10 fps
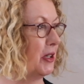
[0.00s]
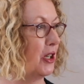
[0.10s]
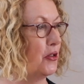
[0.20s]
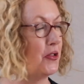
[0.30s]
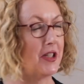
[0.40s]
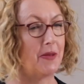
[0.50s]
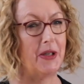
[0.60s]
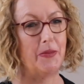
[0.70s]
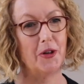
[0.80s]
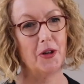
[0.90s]
clothes that
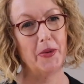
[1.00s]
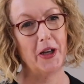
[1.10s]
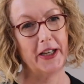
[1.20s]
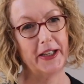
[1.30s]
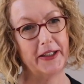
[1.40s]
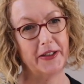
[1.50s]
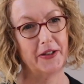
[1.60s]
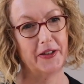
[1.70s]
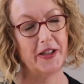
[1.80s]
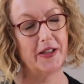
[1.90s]
people are
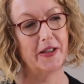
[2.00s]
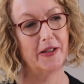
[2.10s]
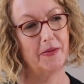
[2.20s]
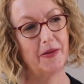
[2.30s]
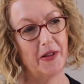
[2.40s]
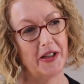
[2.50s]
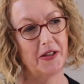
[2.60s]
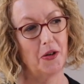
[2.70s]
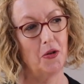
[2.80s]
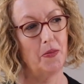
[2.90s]
buying, this
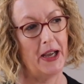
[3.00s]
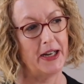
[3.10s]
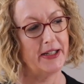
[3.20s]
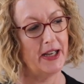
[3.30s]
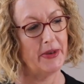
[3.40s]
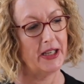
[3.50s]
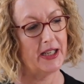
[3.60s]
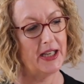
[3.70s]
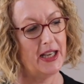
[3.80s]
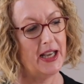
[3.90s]
whole
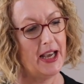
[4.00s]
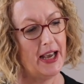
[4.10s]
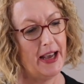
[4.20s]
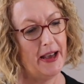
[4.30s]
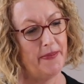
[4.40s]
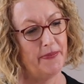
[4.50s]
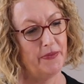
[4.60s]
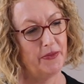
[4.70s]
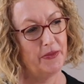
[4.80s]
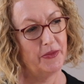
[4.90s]
pandemic,
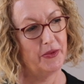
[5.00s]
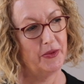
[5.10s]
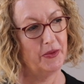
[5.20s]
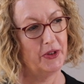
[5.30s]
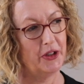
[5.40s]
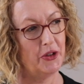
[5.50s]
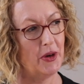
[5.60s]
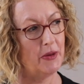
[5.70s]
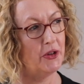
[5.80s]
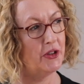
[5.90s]

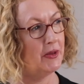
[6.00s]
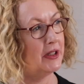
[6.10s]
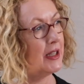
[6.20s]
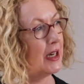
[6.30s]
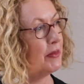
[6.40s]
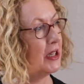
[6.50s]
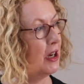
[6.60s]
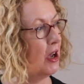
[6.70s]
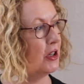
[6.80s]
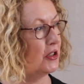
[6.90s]
I wonder whether that'll be a
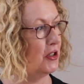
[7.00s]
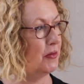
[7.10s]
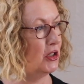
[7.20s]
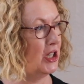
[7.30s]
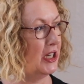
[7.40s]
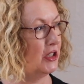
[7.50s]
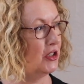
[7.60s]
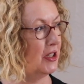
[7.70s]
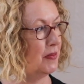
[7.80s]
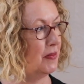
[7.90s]
long-term change,
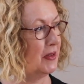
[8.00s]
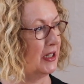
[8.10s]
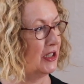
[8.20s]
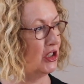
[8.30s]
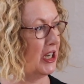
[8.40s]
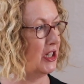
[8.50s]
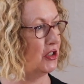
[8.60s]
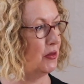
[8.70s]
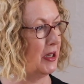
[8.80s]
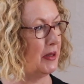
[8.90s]
that it'll change
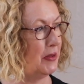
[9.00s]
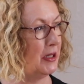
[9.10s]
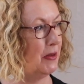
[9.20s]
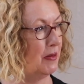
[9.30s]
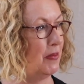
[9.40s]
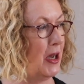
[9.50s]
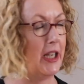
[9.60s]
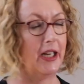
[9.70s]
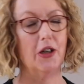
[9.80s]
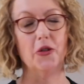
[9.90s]
the way people
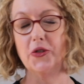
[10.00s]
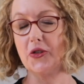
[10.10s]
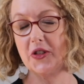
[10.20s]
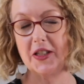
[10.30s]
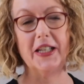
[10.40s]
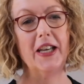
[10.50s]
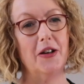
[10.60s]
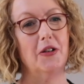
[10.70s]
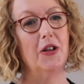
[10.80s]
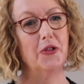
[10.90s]
buy clothes or see
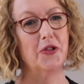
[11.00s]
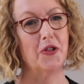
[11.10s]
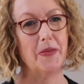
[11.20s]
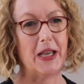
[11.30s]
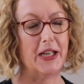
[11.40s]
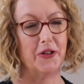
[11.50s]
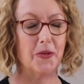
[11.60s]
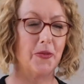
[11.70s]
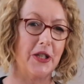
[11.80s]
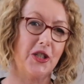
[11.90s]
how clothes are made, or
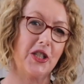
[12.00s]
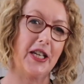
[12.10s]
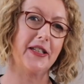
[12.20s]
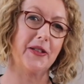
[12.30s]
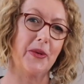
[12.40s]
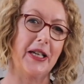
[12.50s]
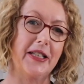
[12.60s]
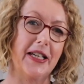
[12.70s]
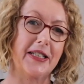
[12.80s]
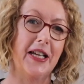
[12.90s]
appreciate the way
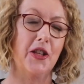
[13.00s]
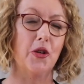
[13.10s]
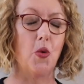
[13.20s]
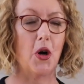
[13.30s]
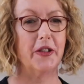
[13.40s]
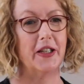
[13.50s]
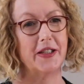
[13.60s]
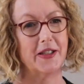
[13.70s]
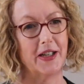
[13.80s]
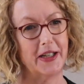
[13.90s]
that the work that
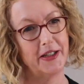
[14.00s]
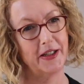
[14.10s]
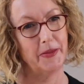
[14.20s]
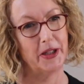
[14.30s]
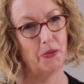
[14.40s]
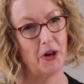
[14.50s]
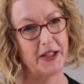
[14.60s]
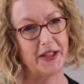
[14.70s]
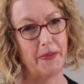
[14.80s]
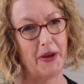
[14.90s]
has gone into them and the
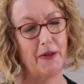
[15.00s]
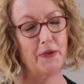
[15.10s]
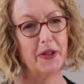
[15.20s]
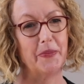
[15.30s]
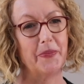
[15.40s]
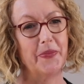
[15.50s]
price they pay for them.